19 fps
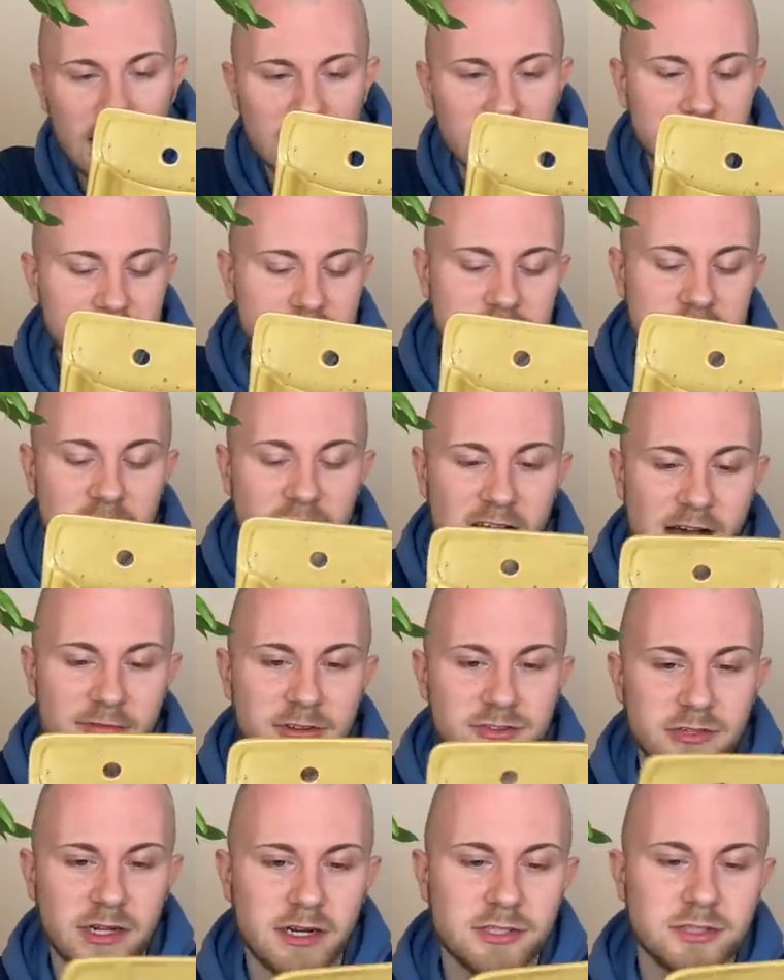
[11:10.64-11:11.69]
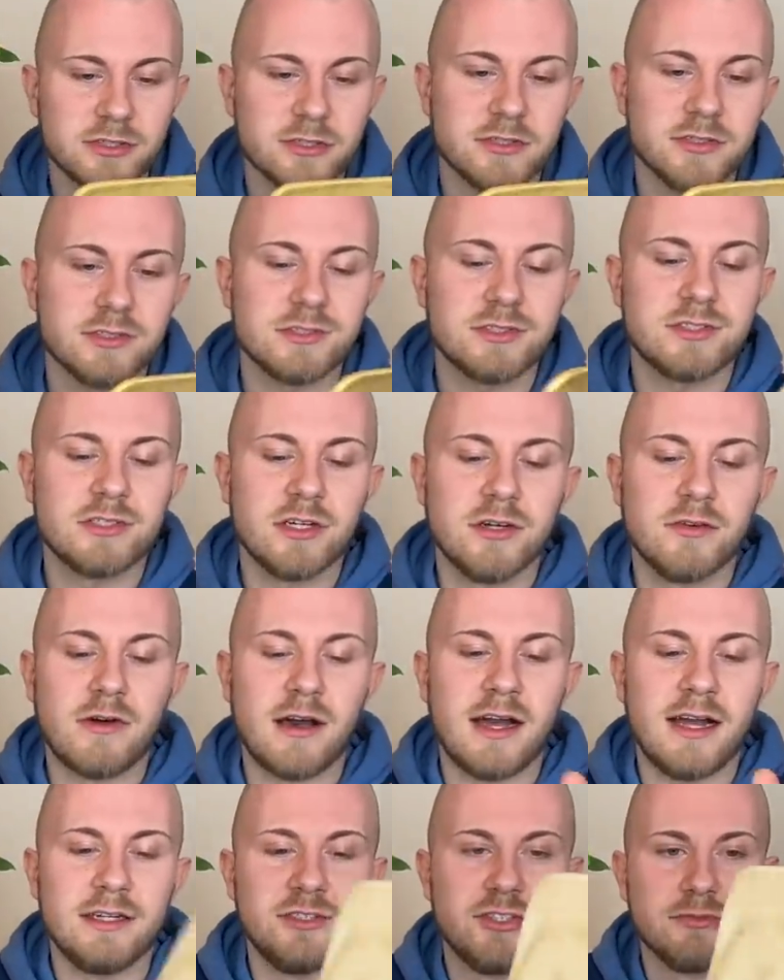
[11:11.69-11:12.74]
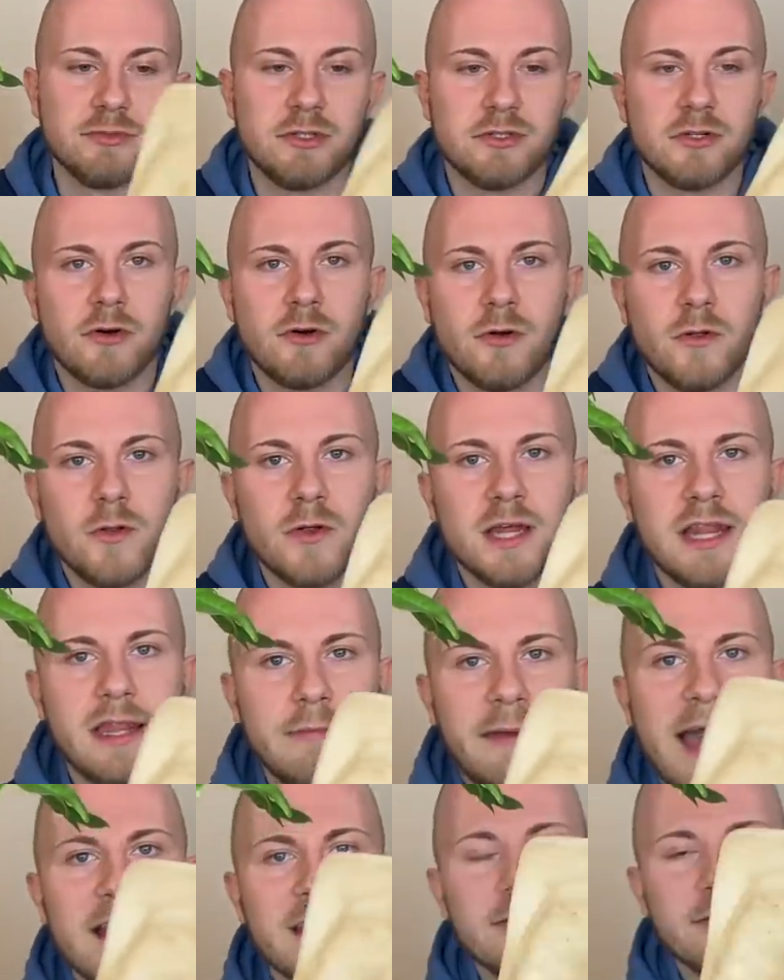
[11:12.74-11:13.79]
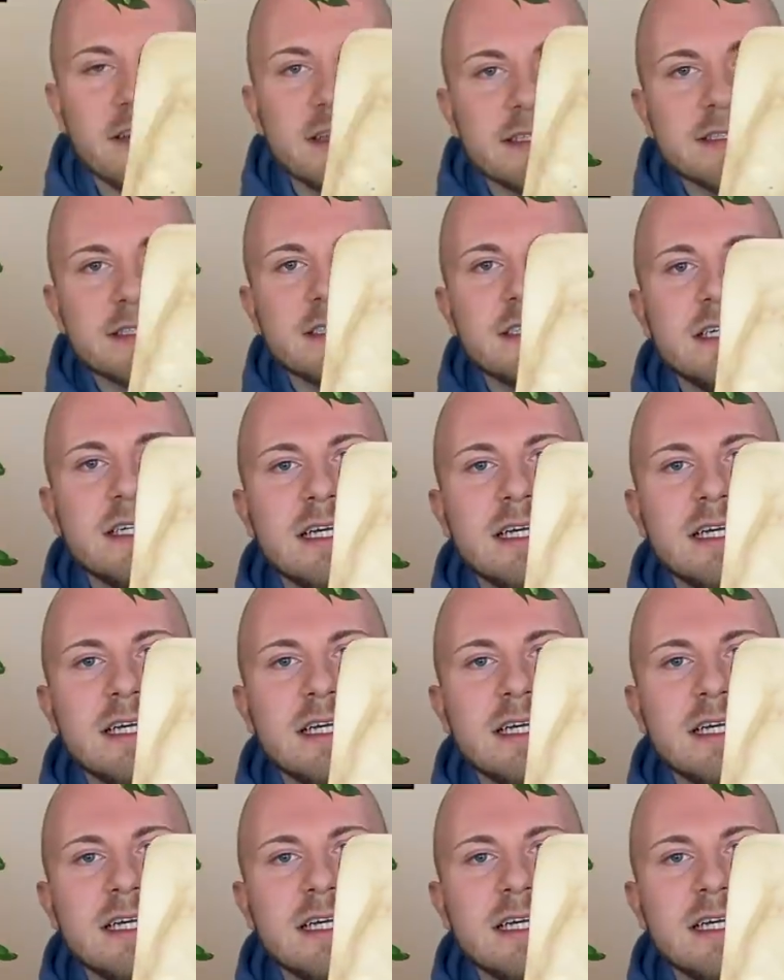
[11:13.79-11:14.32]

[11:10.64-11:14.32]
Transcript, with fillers: did not have a drainage hole, so I drilled a hole in the back of it,